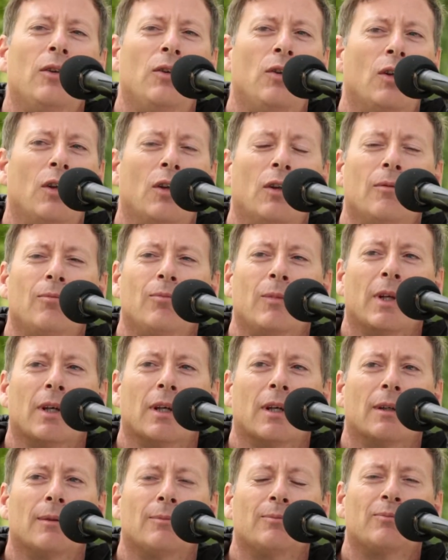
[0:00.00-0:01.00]

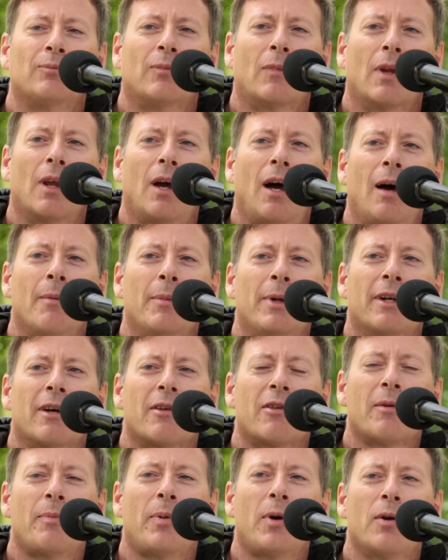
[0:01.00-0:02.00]
Yeah. I mean, I
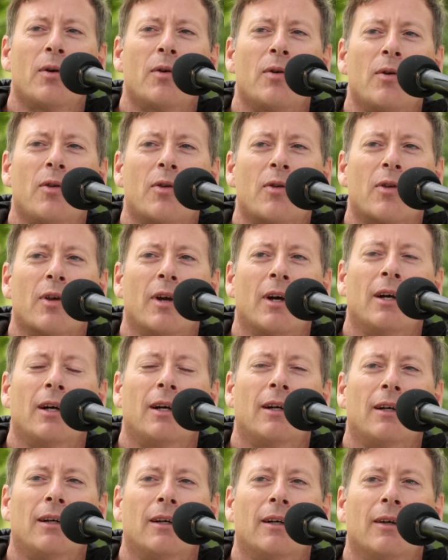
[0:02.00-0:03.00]
suppose
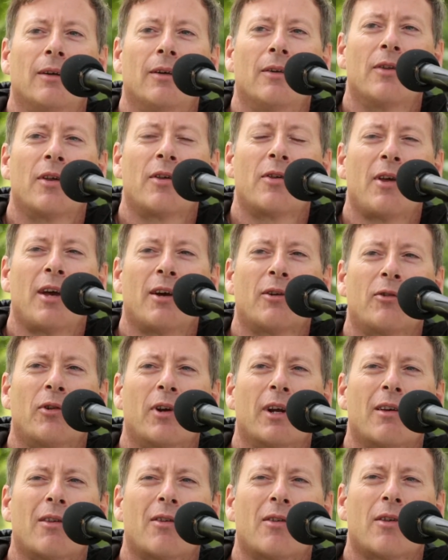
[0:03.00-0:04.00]
the
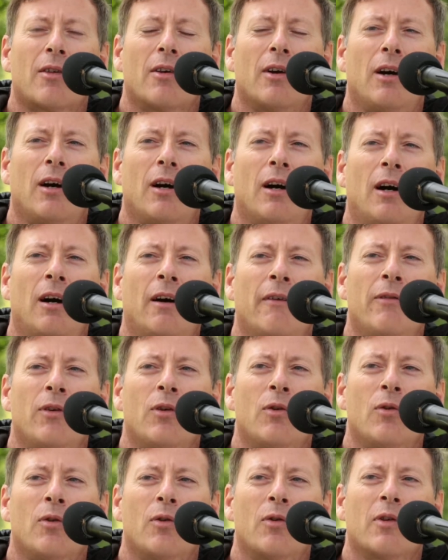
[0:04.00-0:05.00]
soundtracks I've
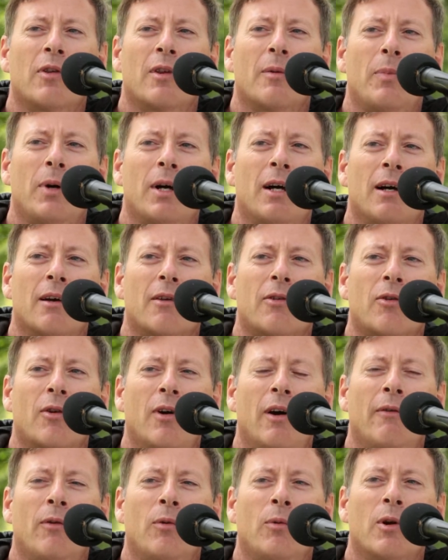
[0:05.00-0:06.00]
used in the past
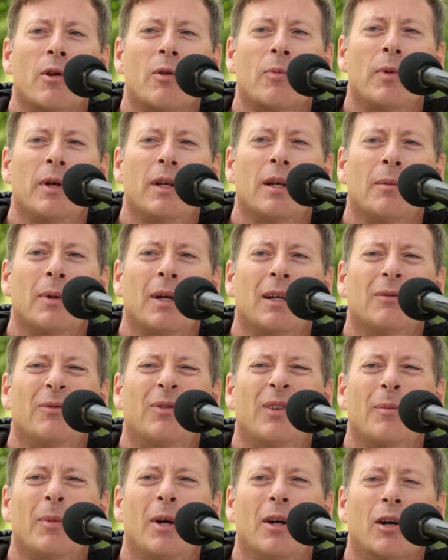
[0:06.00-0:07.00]
have always been about
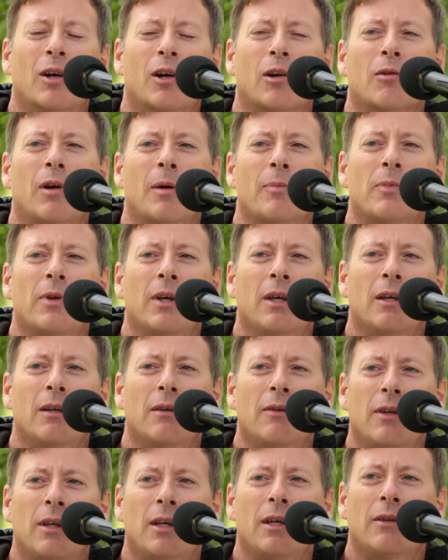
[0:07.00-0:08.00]
somehow
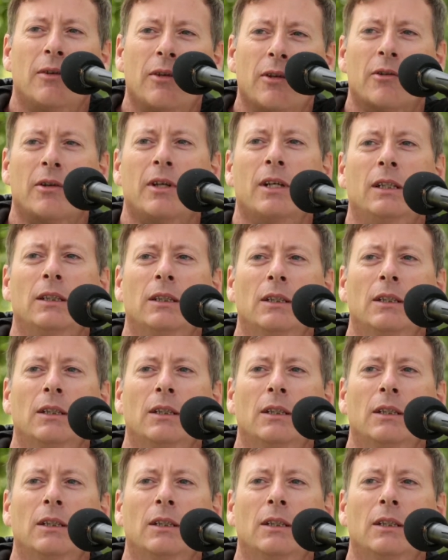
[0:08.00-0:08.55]
corrupting the interior.